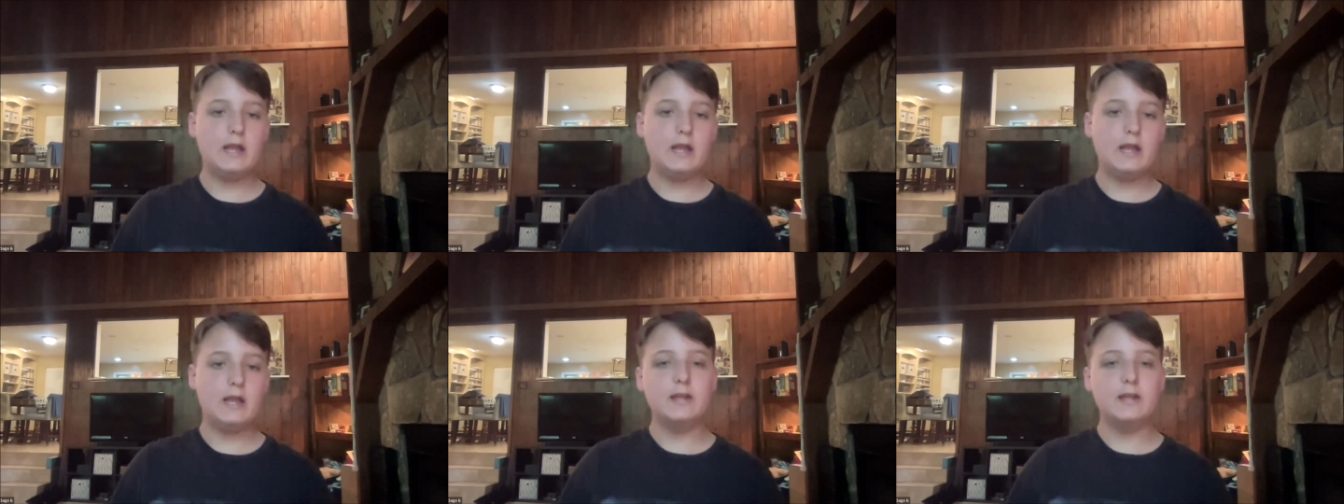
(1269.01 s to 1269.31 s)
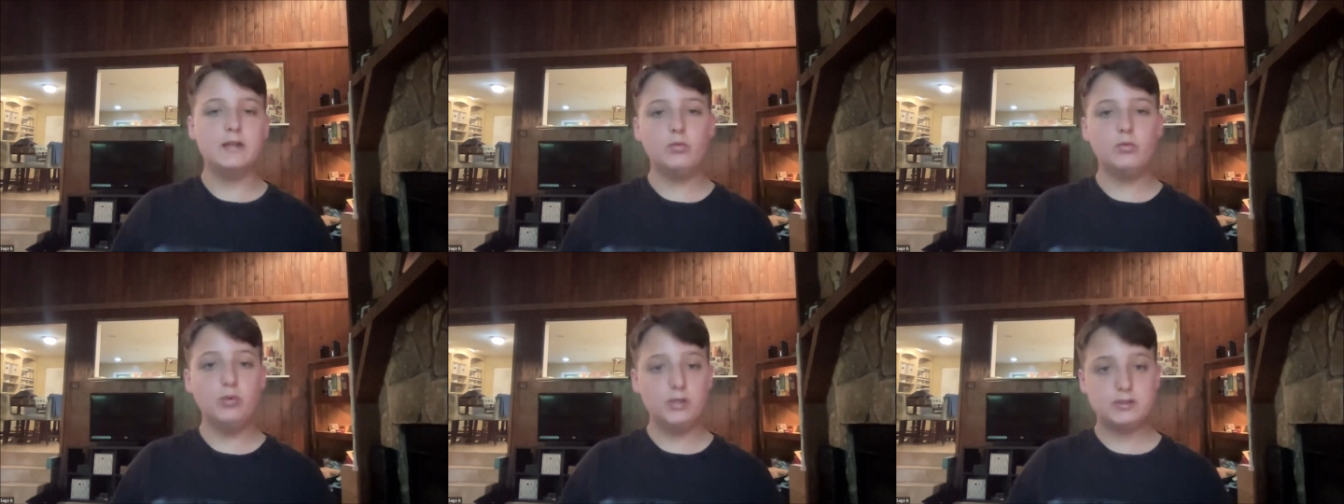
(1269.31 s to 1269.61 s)

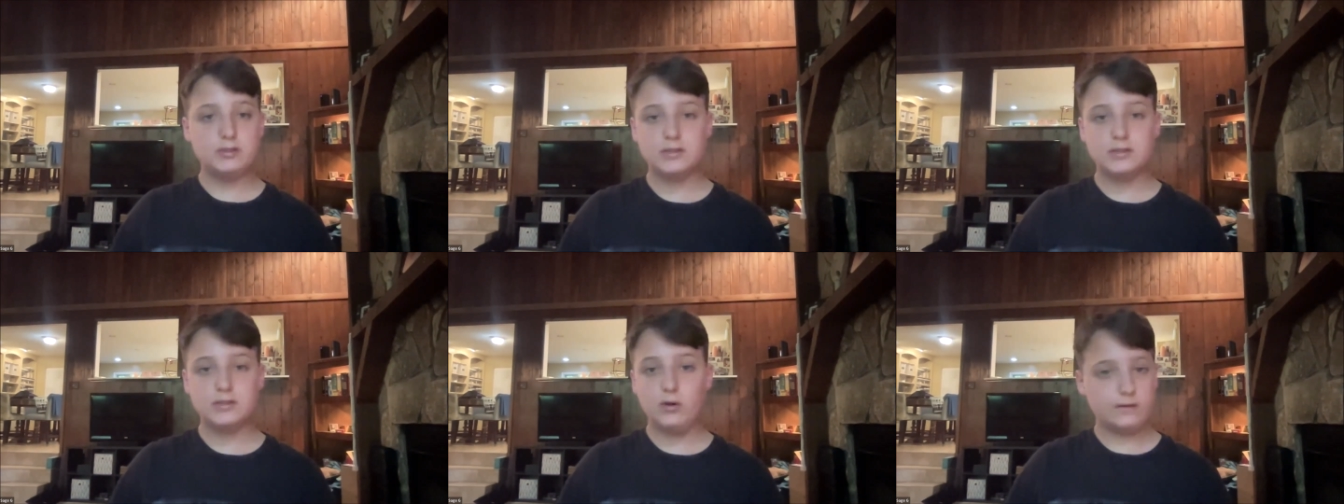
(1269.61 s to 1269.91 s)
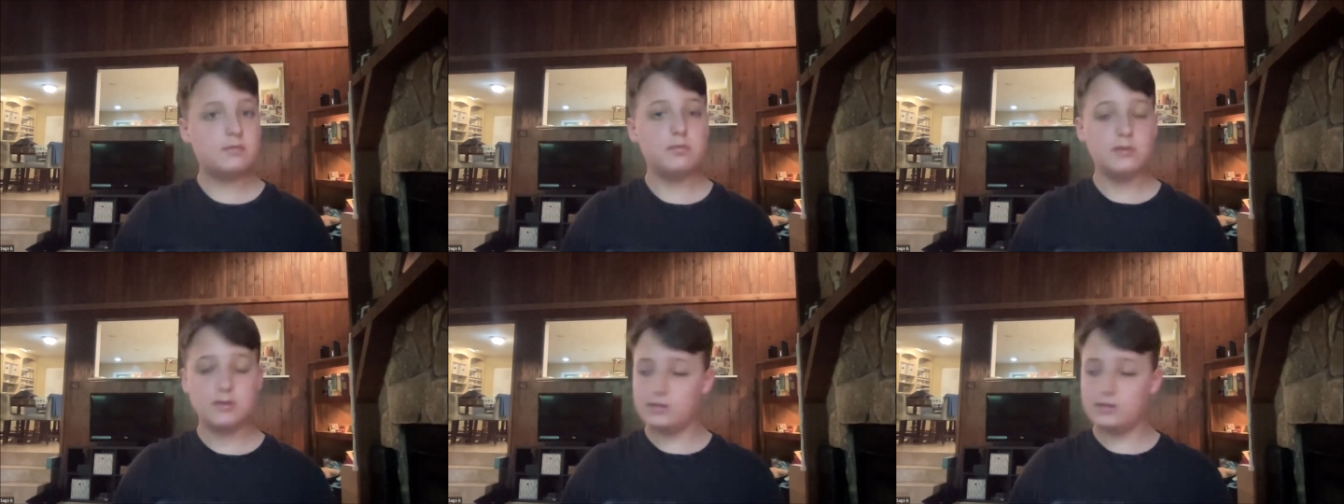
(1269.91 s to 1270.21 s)
And it was
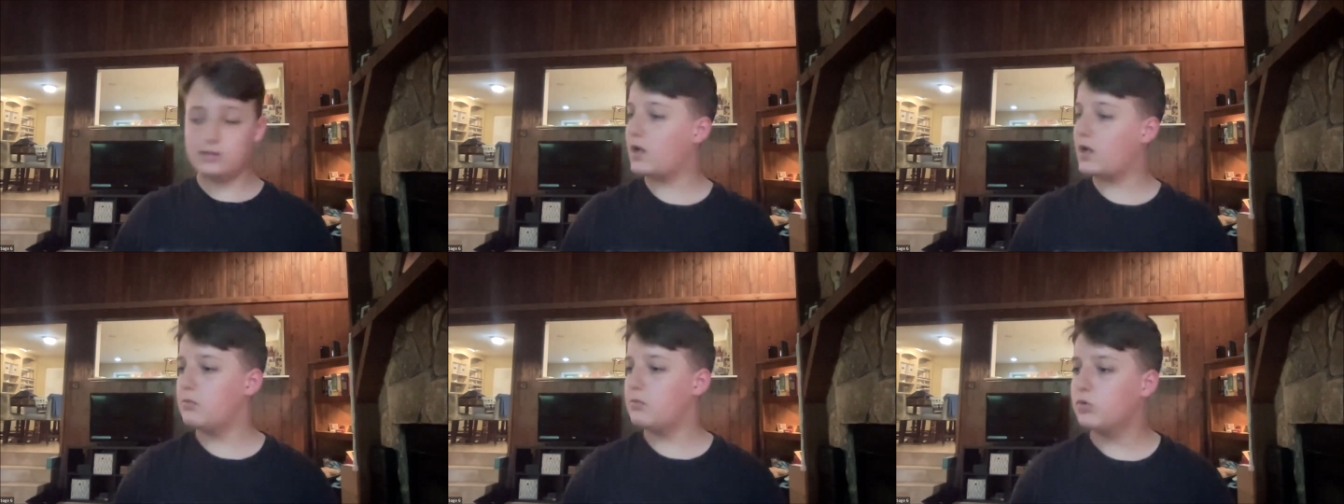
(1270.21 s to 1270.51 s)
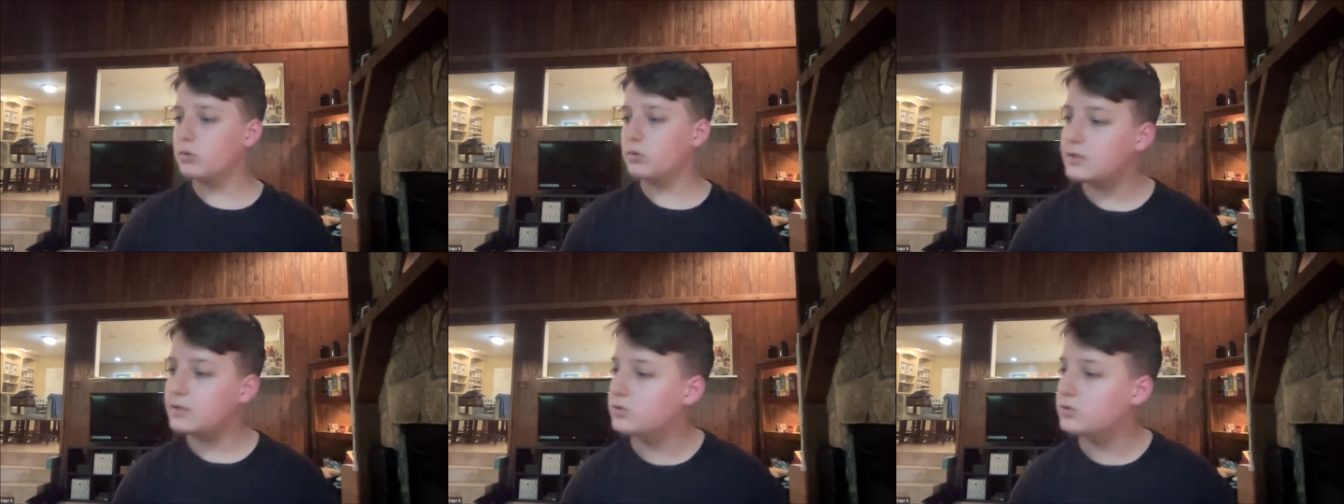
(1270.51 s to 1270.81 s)
going to be a
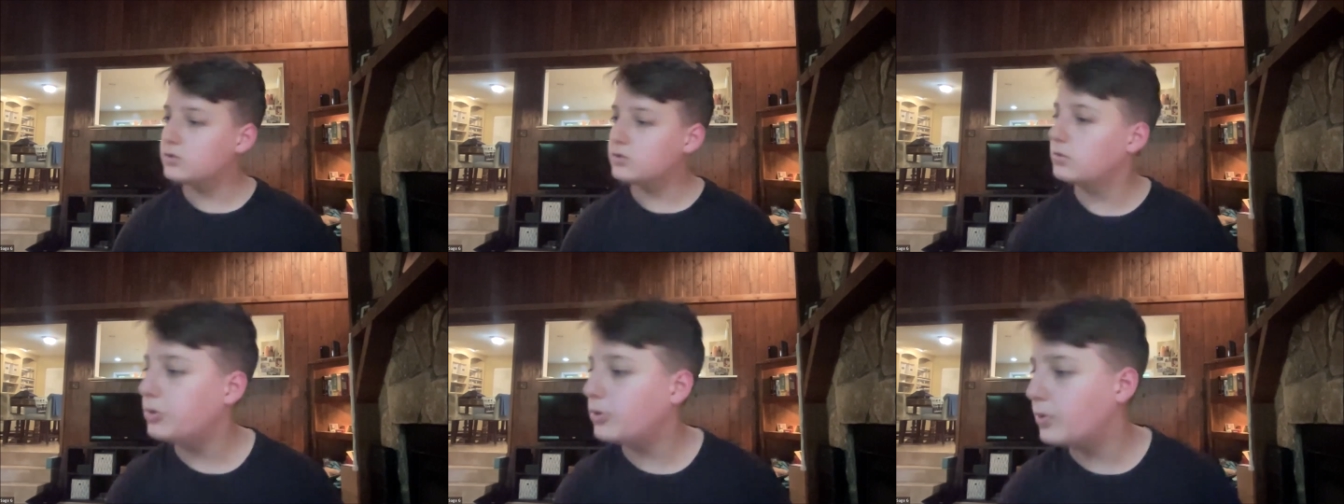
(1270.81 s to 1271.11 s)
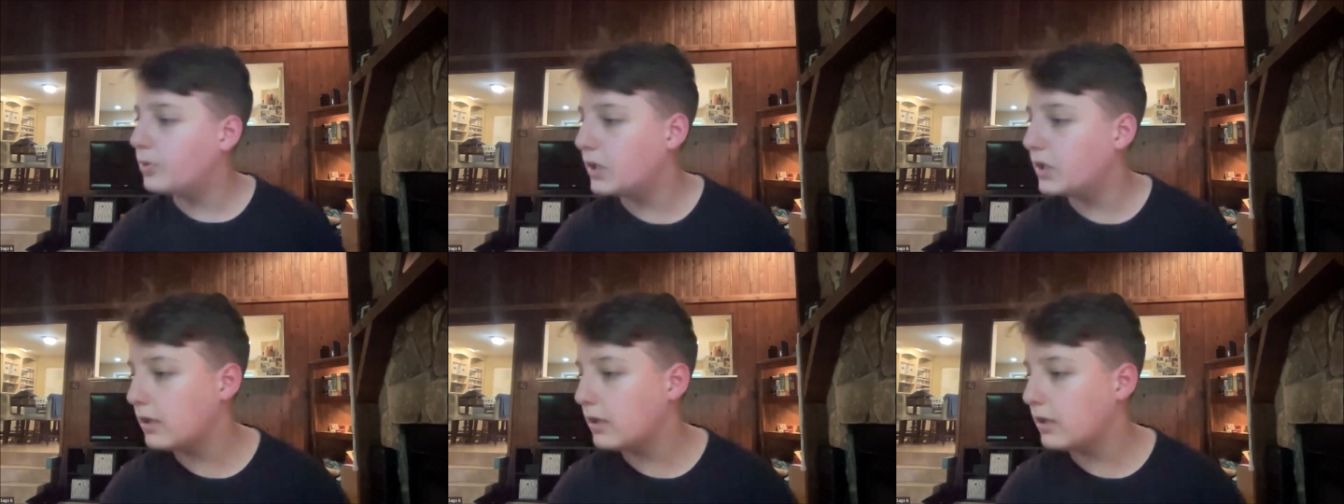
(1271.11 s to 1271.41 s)
lot more
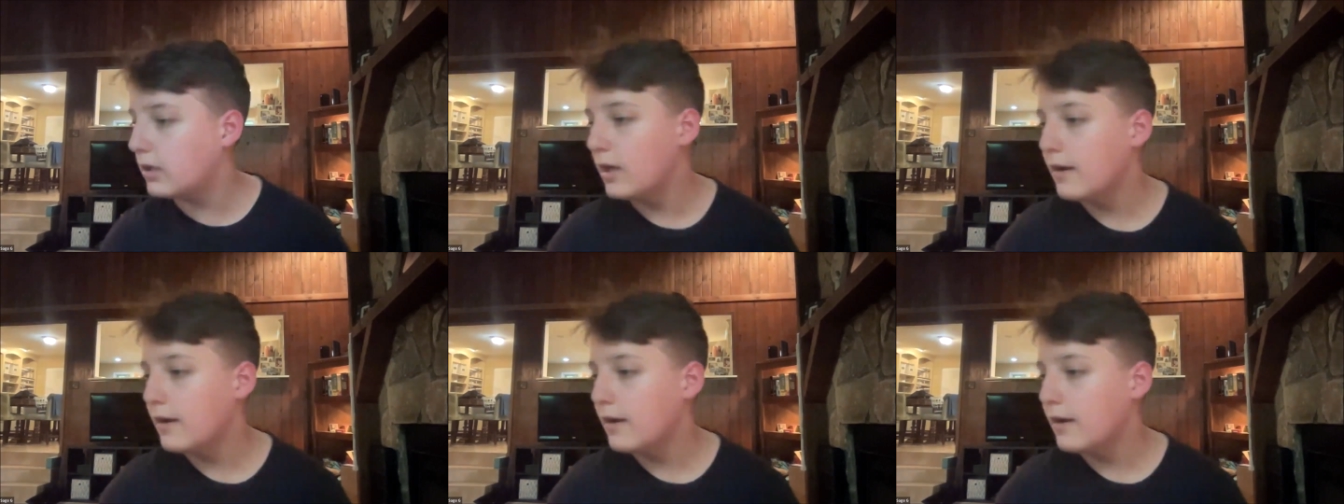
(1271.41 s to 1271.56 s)
miserable